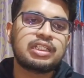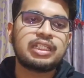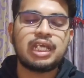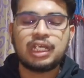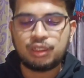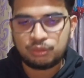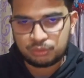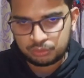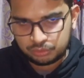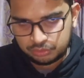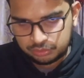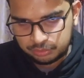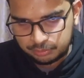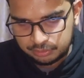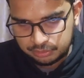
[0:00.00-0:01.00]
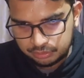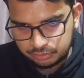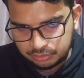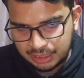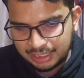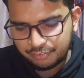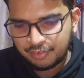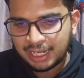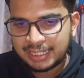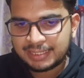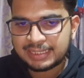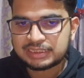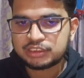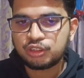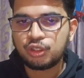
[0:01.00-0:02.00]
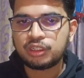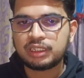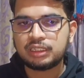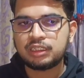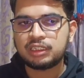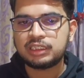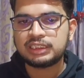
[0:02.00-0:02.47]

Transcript: now like white does not,